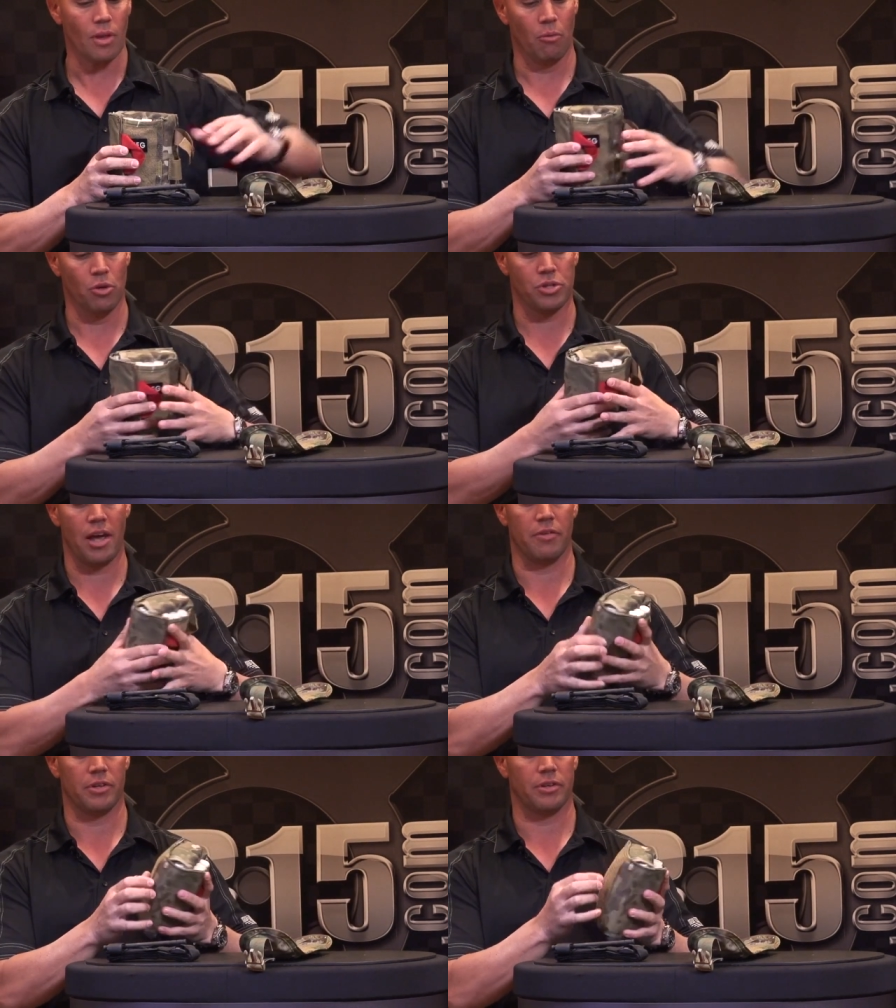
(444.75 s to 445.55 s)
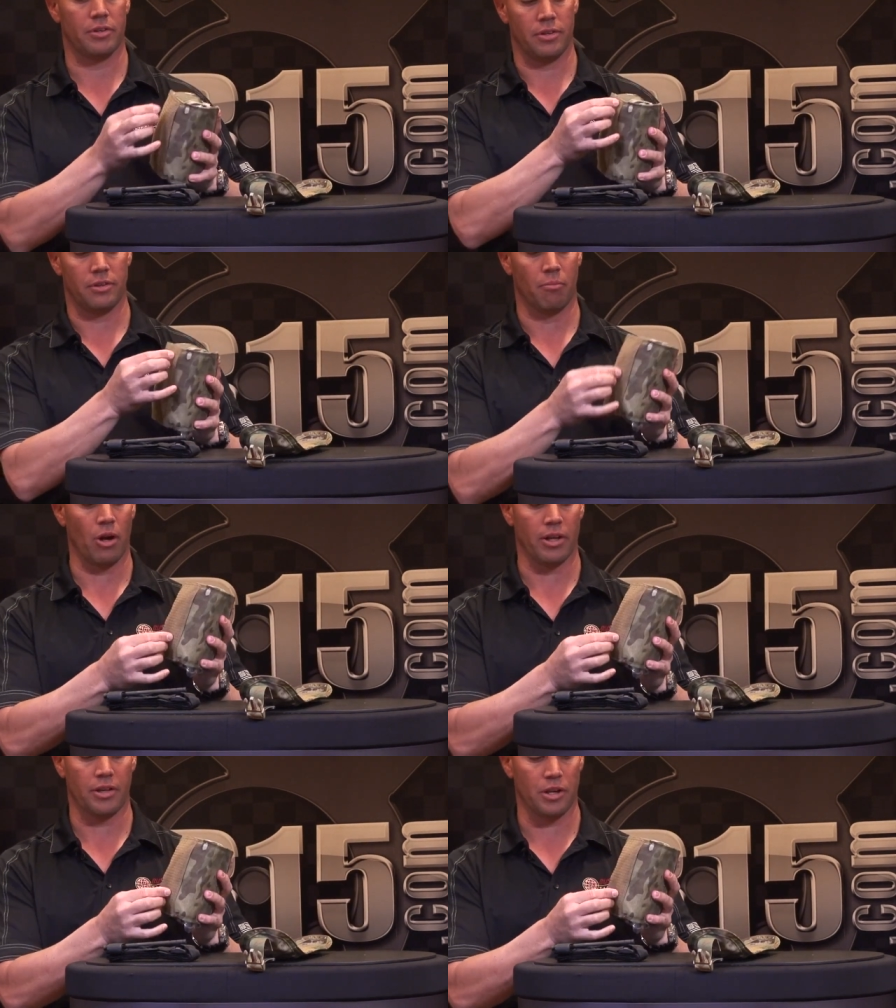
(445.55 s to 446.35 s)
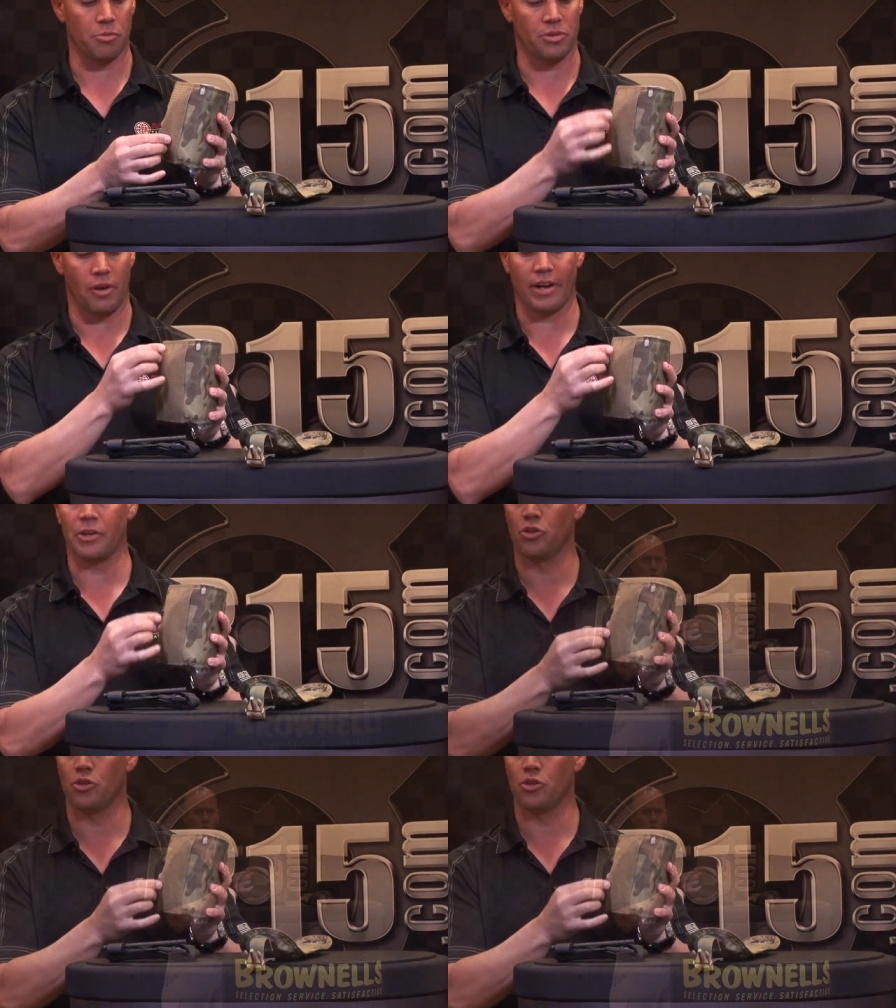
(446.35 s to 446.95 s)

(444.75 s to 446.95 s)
We also have MOLLE attachments directly